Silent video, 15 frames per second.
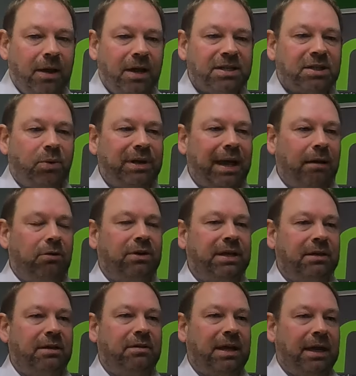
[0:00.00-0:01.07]
So we're now
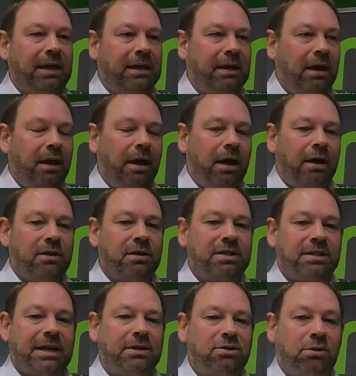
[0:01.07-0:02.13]
looking at the
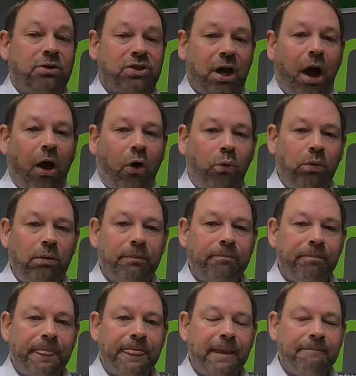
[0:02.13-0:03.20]
schedule as a whole,